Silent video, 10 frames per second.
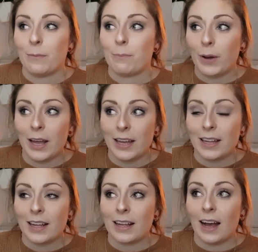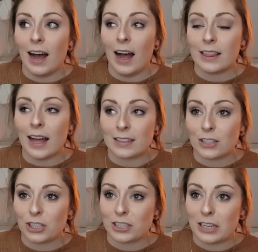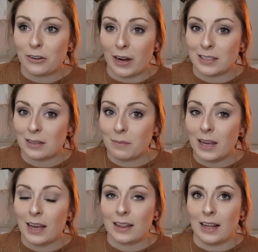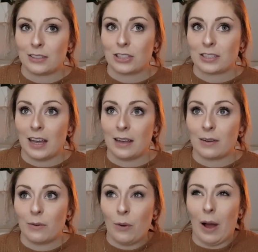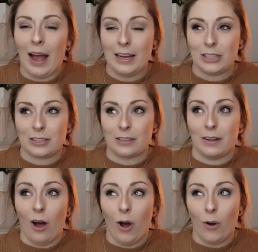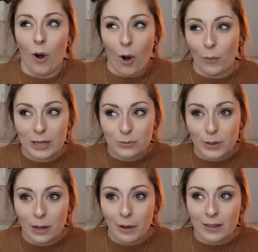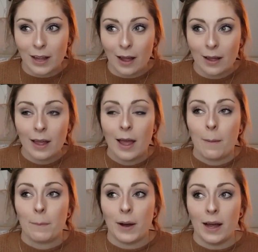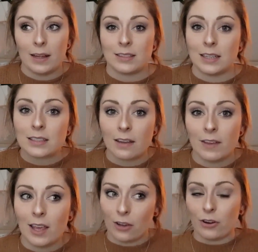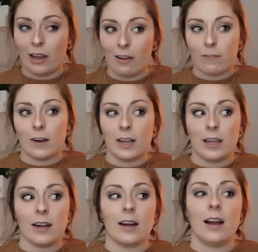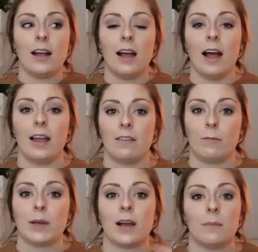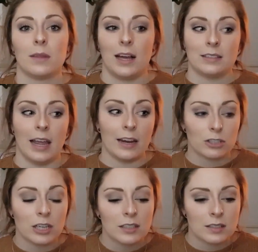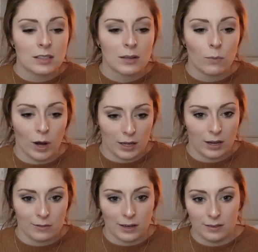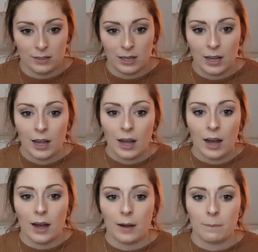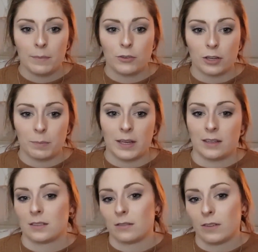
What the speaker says: but that's just ingrained in me, and that's just I just always worry about that. But since living in Korea for a year, I have become less anxious walking around, just because of